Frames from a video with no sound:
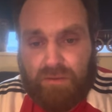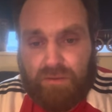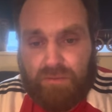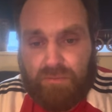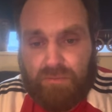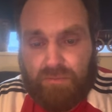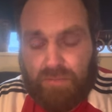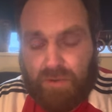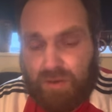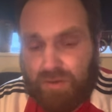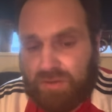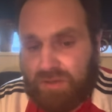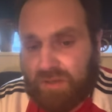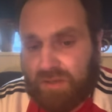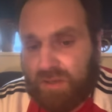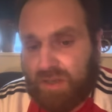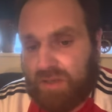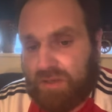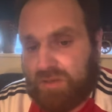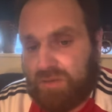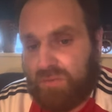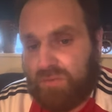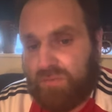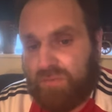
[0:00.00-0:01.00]
Most
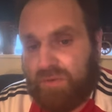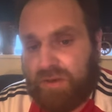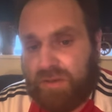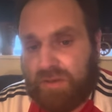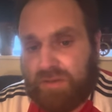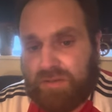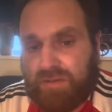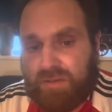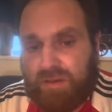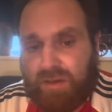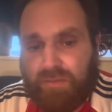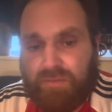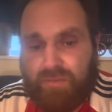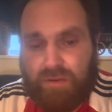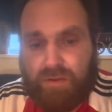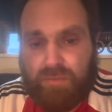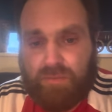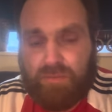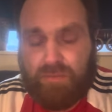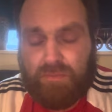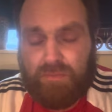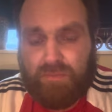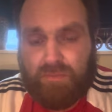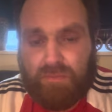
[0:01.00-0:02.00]
Arsenal fans love
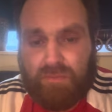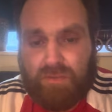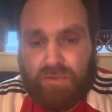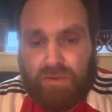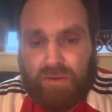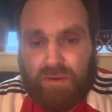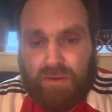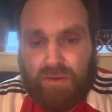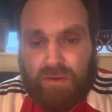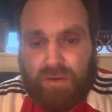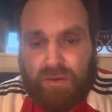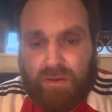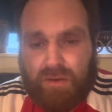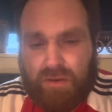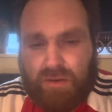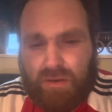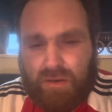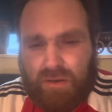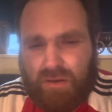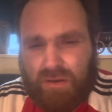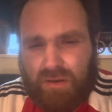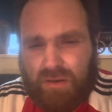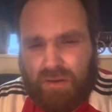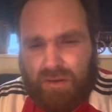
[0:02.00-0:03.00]
him.
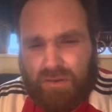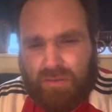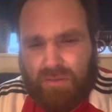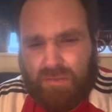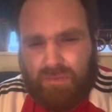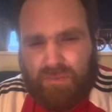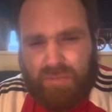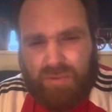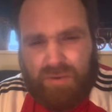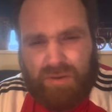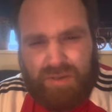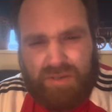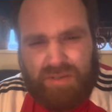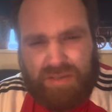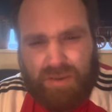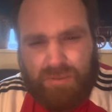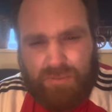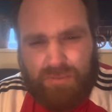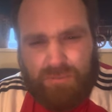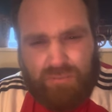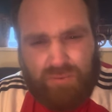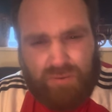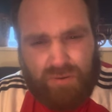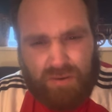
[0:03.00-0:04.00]
But his
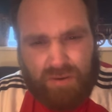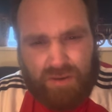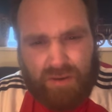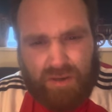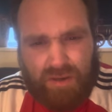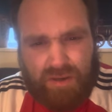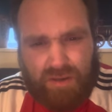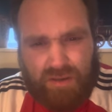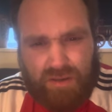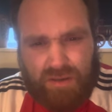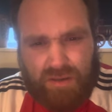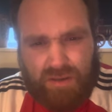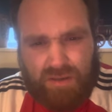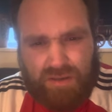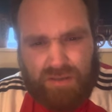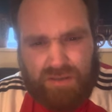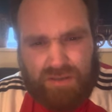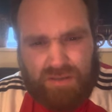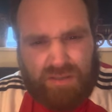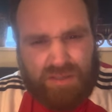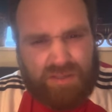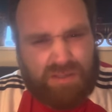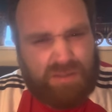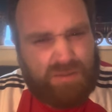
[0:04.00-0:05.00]
end product has
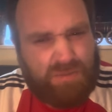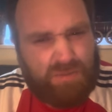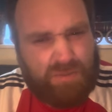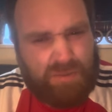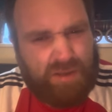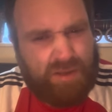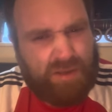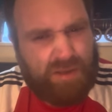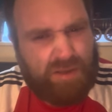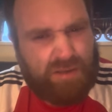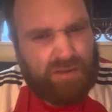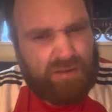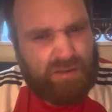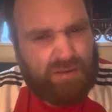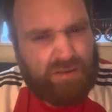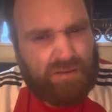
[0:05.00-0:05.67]
disappeared.